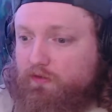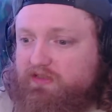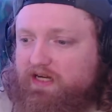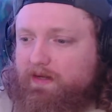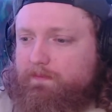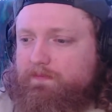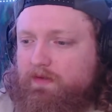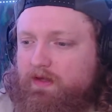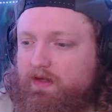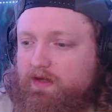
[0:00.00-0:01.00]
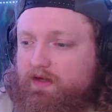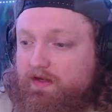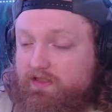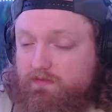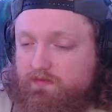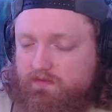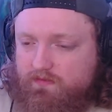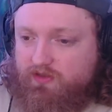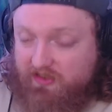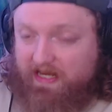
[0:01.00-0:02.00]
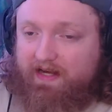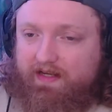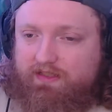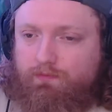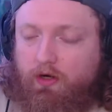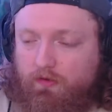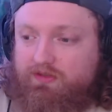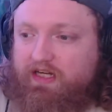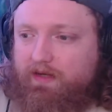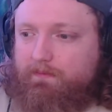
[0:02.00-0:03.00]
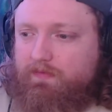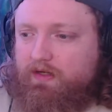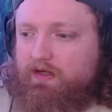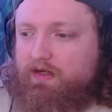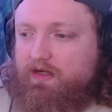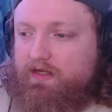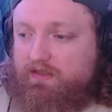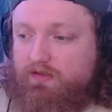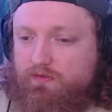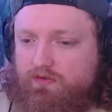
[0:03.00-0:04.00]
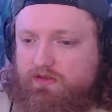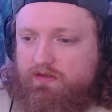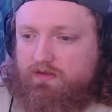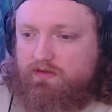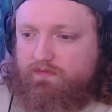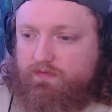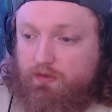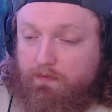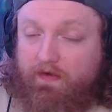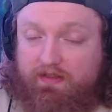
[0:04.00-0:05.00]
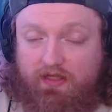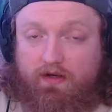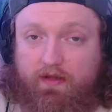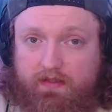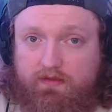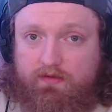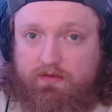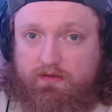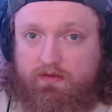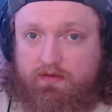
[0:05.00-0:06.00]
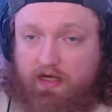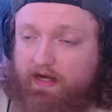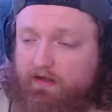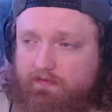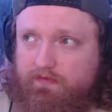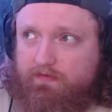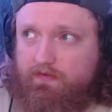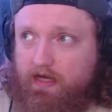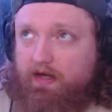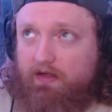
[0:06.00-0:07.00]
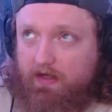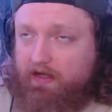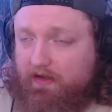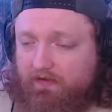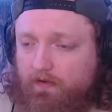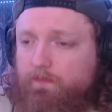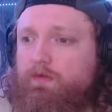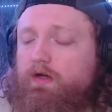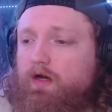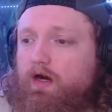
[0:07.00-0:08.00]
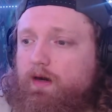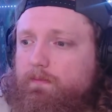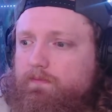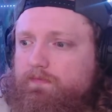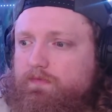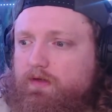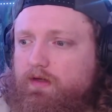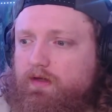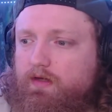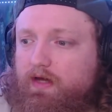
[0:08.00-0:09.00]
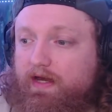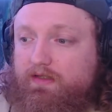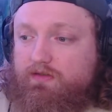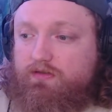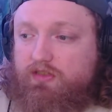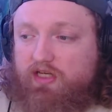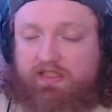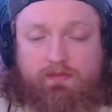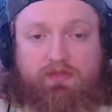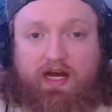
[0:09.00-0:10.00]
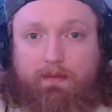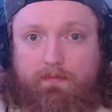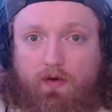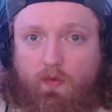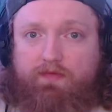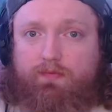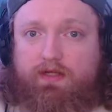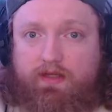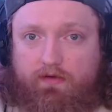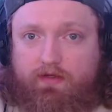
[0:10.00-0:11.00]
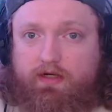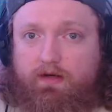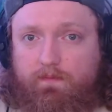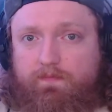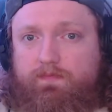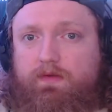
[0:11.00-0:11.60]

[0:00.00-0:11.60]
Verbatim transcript: borrowed time is just that. It's borrowed time. It's used to prevent tunneling. Kind of. Yeah, I guess so. Um, and to get some time away from the killer, you know?